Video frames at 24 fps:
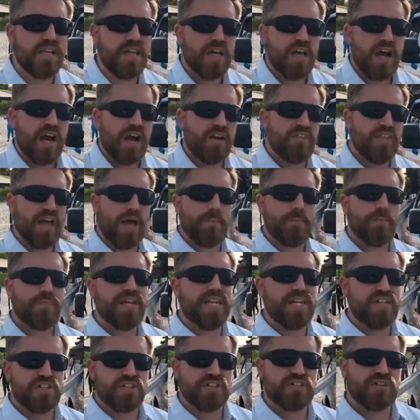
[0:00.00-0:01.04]
of that
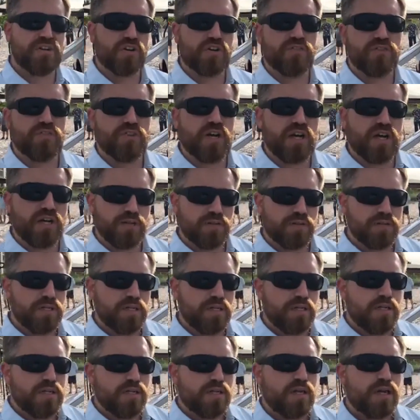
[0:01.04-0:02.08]
beach surf
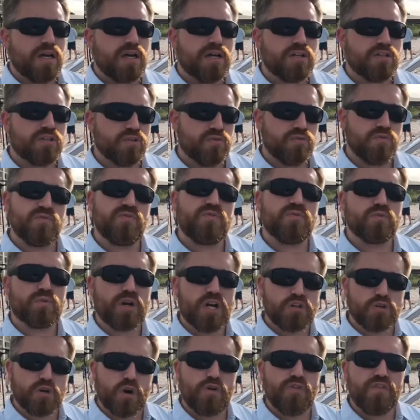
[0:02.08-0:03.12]

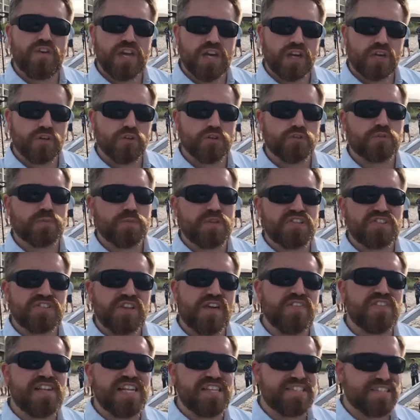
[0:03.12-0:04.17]
retro vehicles from the
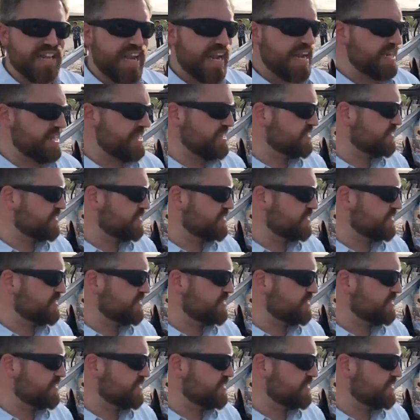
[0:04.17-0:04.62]
70s and 80s,